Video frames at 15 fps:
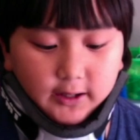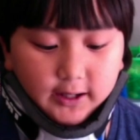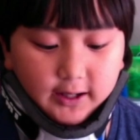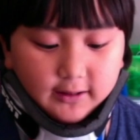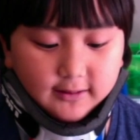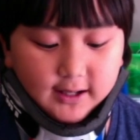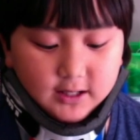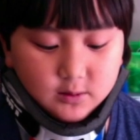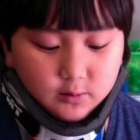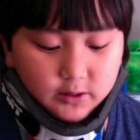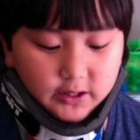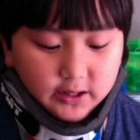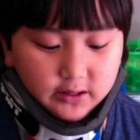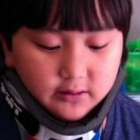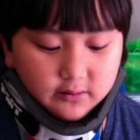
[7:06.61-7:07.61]
and that's where
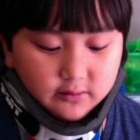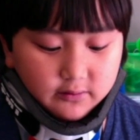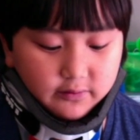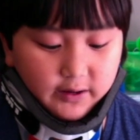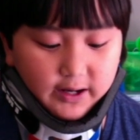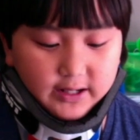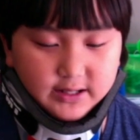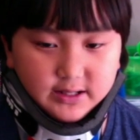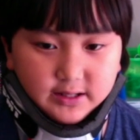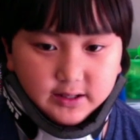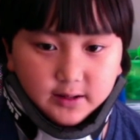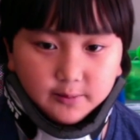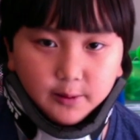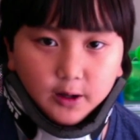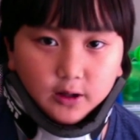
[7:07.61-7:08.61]
he finds
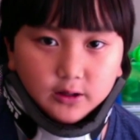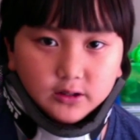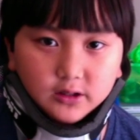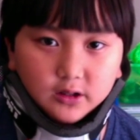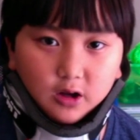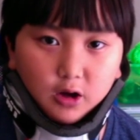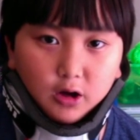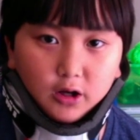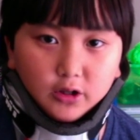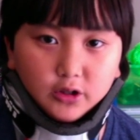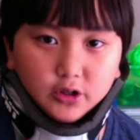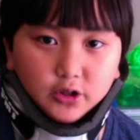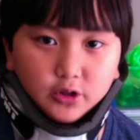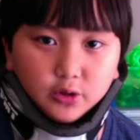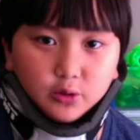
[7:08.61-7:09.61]
Eobard Thawne,
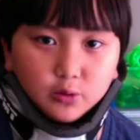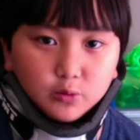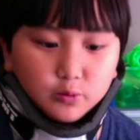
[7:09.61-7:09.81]
who